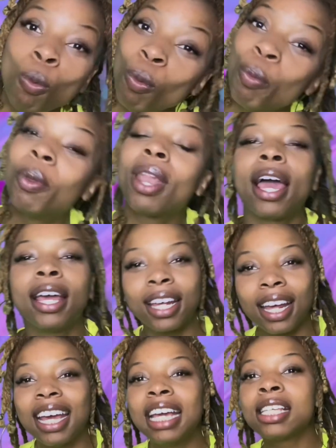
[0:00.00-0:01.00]
like
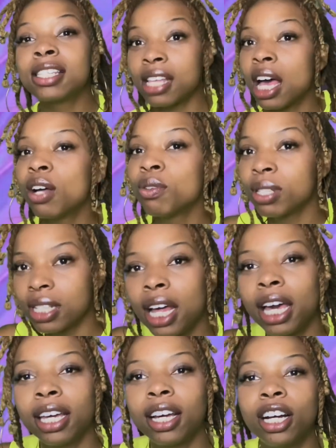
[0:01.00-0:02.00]
it sounds
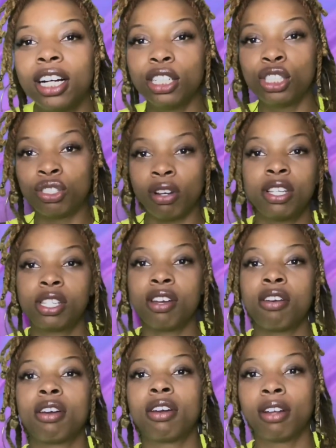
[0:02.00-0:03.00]
like a
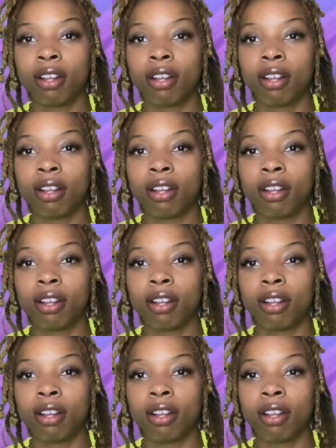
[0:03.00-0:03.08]
dresser,